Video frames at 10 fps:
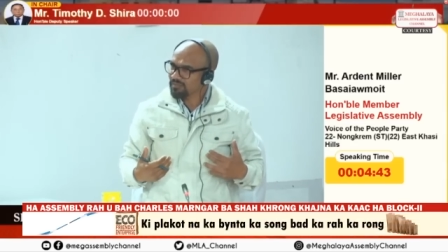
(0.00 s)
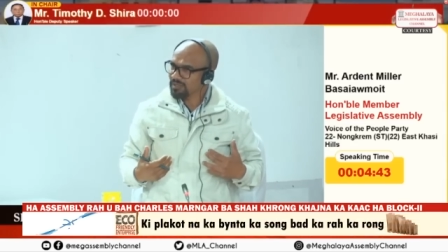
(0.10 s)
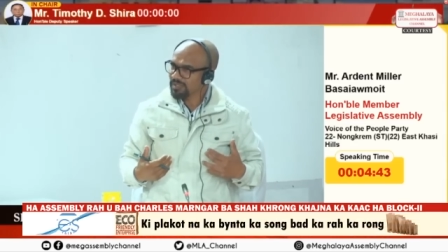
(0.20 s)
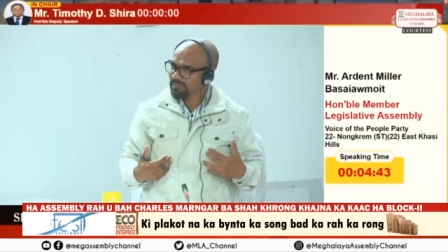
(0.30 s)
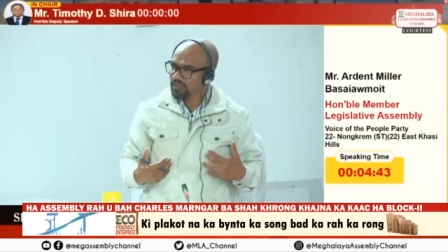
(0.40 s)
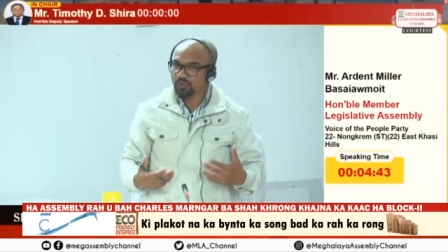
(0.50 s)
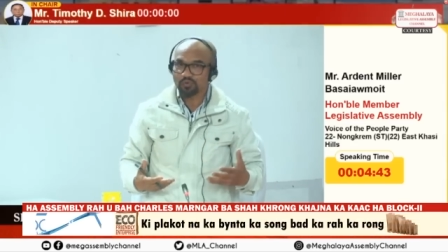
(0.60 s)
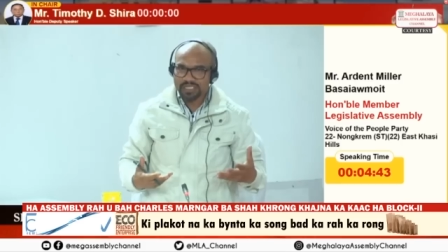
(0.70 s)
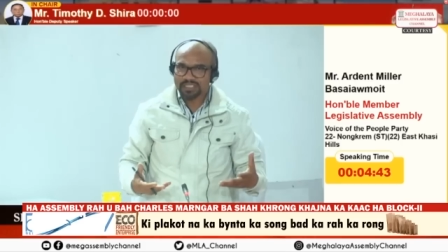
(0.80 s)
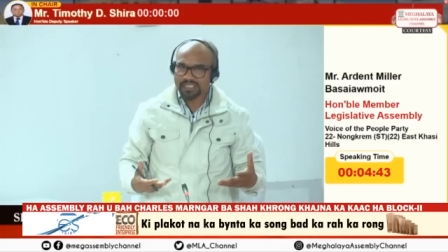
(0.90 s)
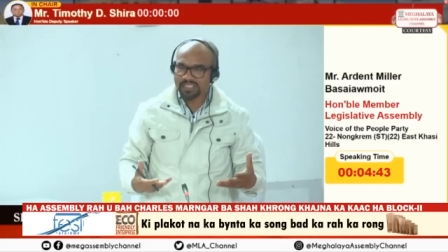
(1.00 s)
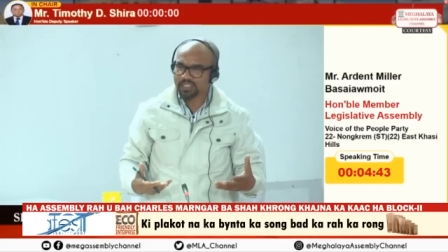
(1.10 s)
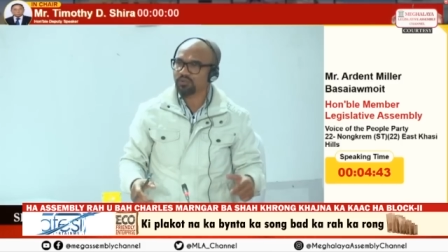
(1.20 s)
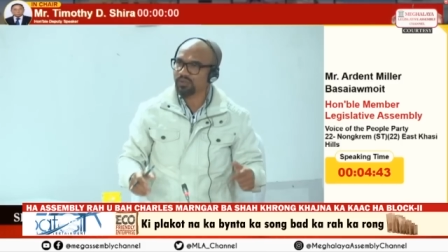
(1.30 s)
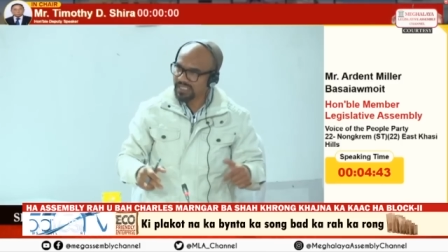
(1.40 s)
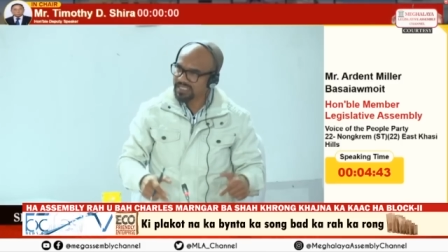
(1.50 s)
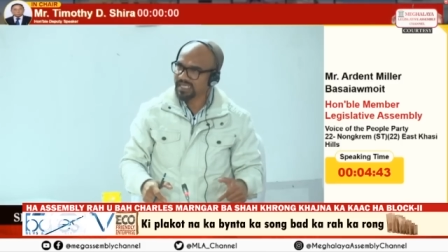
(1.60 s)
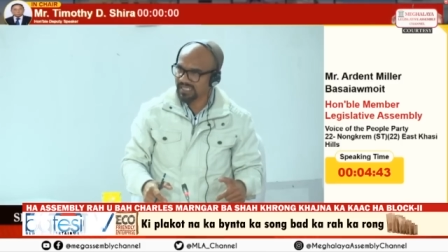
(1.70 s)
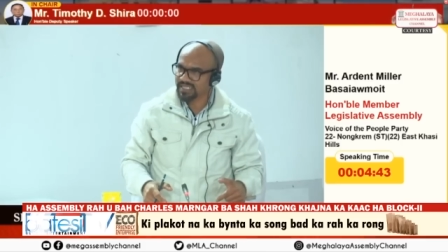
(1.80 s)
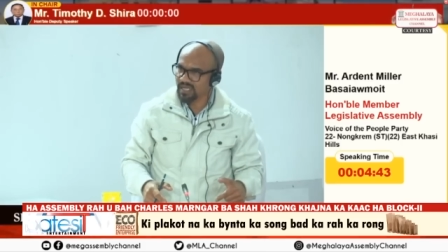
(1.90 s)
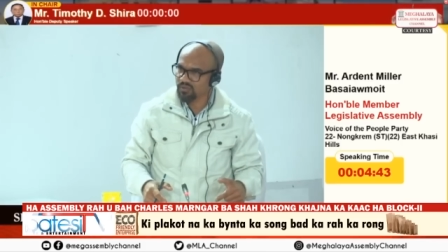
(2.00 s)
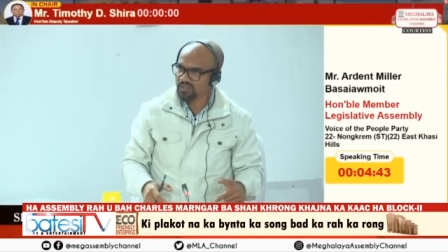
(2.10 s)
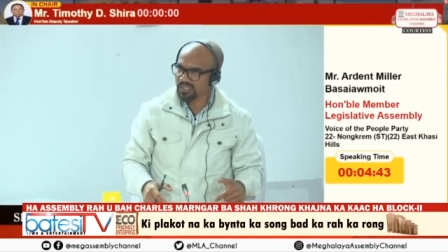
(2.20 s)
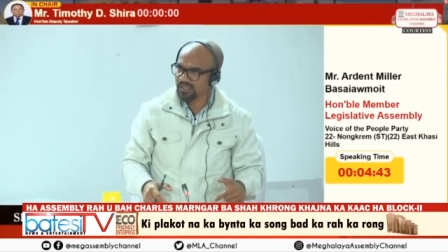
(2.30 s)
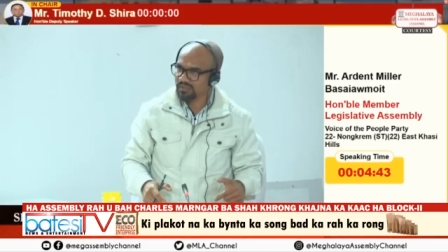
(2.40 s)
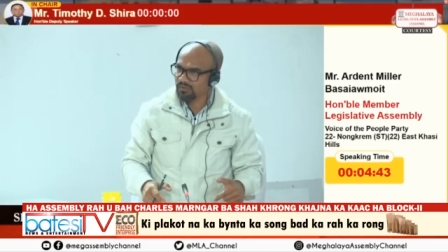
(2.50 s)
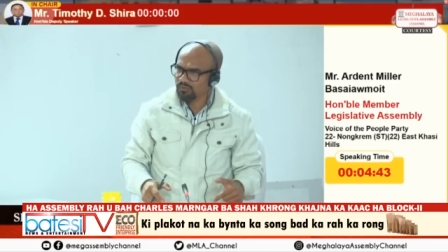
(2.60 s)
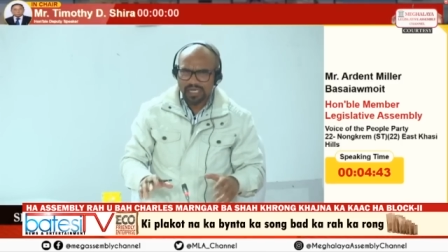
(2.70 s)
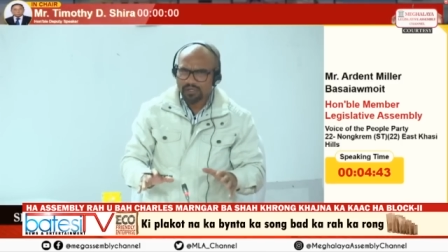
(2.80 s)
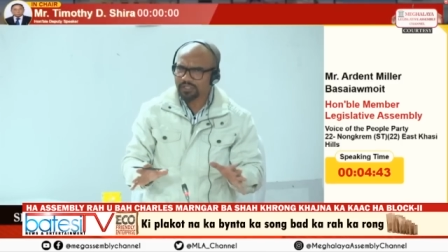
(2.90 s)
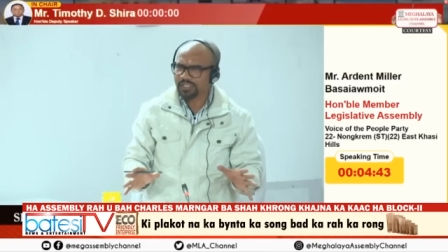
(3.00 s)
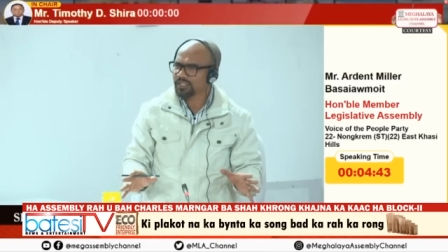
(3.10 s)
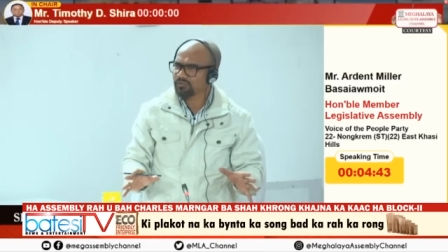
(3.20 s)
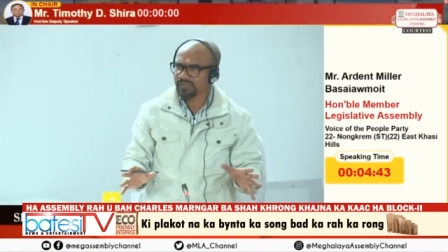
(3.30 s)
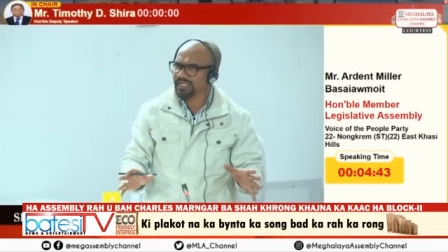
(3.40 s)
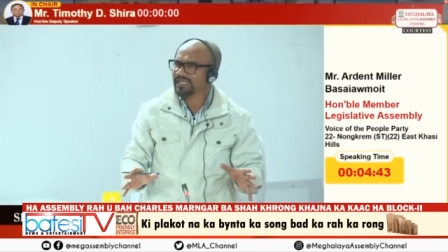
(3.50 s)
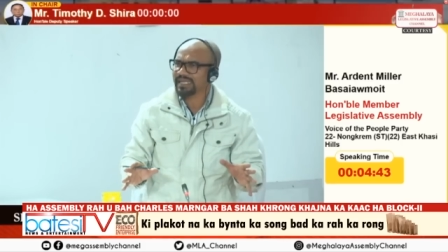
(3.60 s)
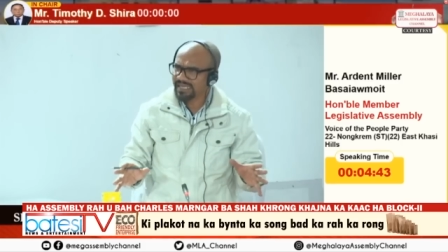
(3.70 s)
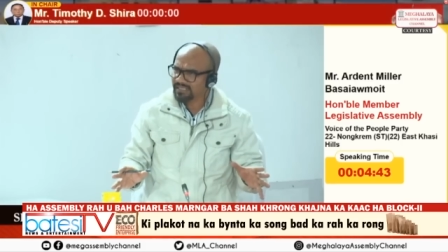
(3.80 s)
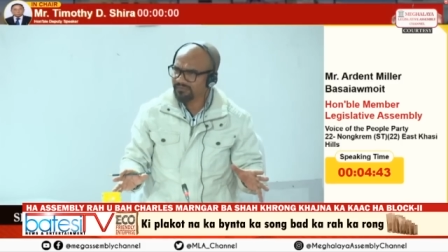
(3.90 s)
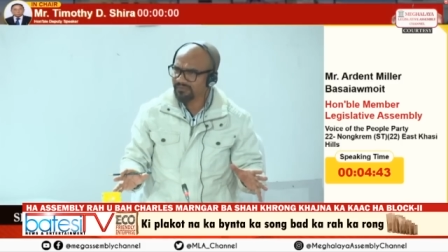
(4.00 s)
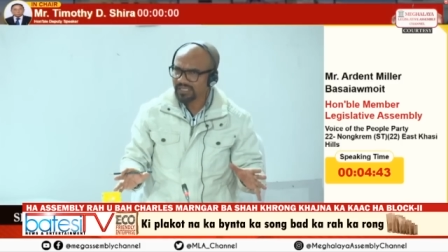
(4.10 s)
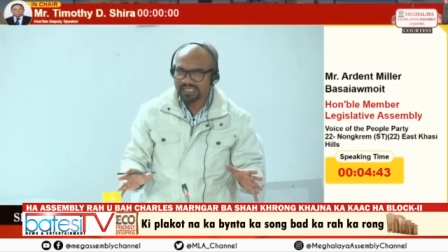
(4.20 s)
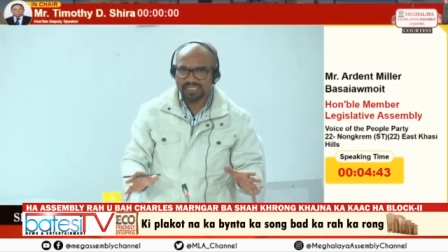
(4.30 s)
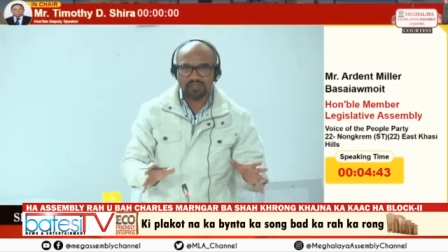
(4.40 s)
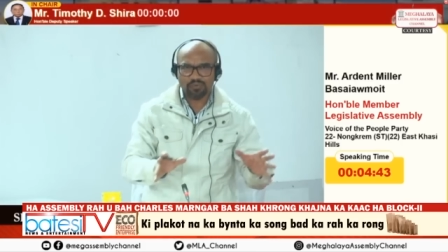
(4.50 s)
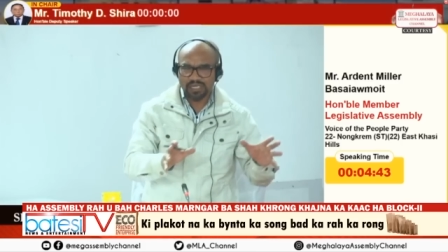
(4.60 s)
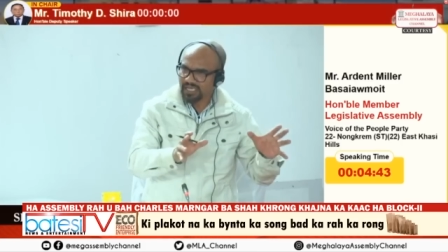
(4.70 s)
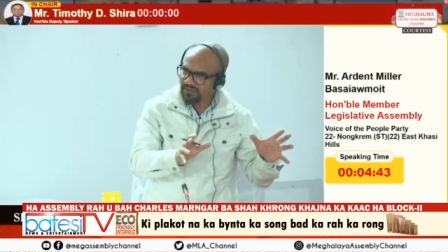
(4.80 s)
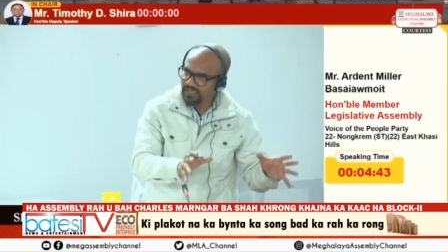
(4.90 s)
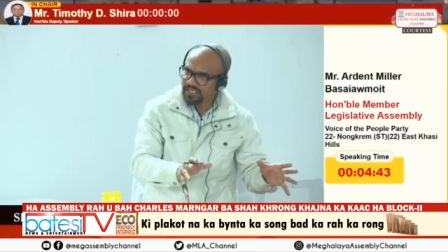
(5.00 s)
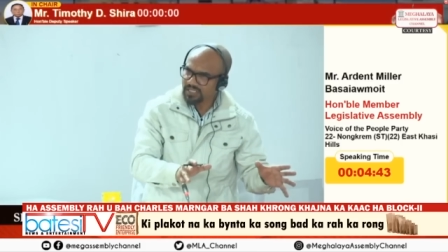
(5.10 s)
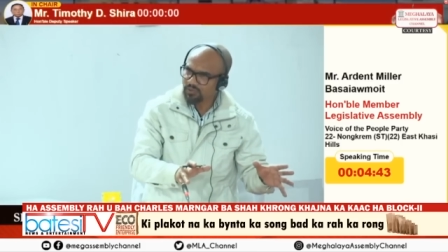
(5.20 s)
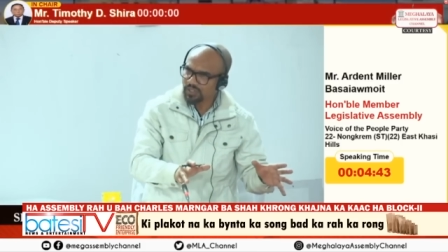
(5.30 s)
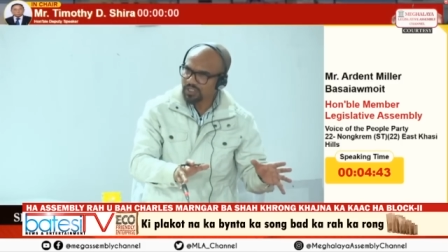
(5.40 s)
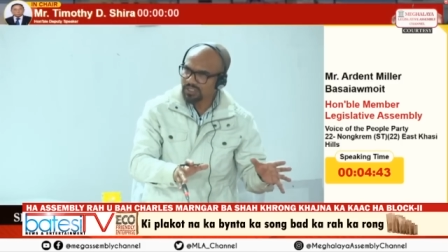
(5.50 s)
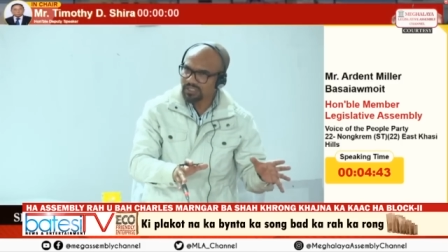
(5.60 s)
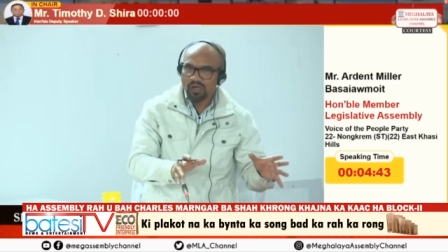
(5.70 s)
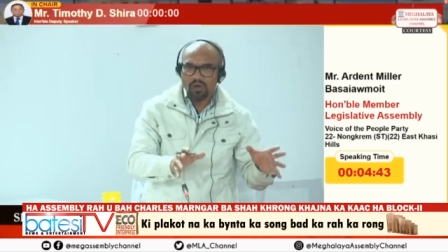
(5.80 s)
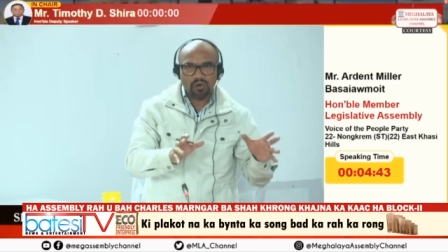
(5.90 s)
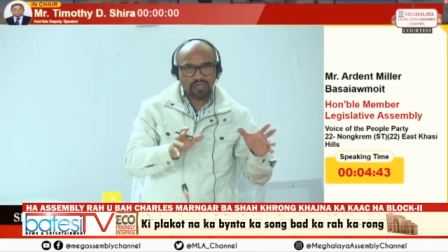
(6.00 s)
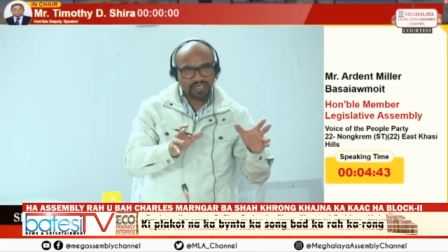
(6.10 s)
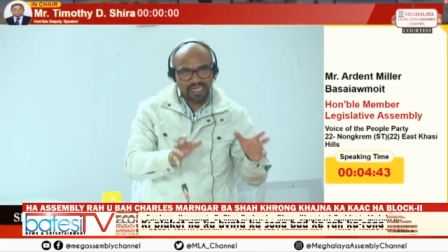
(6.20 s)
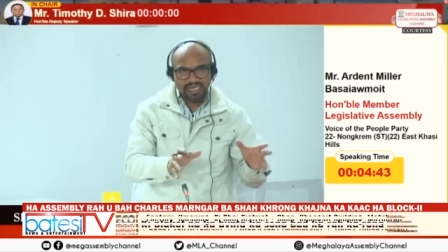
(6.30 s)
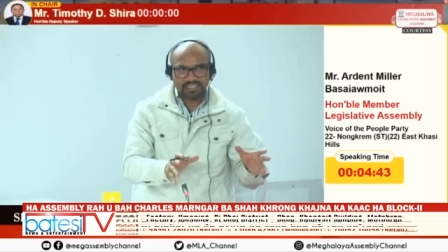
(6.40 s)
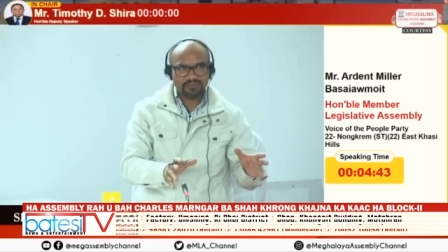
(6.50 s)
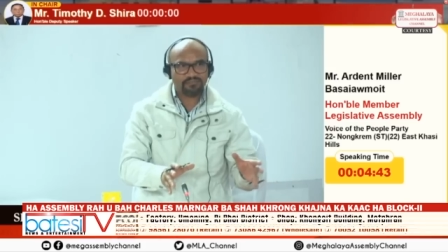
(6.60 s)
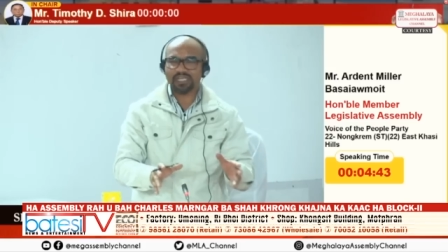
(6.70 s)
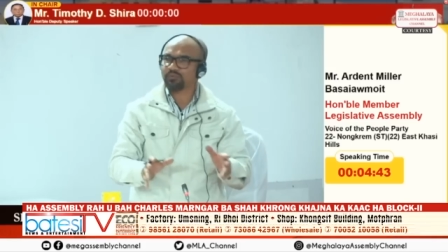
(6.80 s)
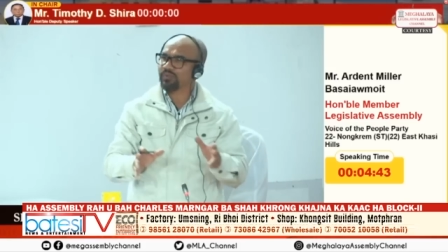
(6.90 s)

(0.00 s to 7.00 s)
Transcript: Member who raised this issue inside this house, sir. We are not here to create a narrative that will aggravate the situation or a narrative that will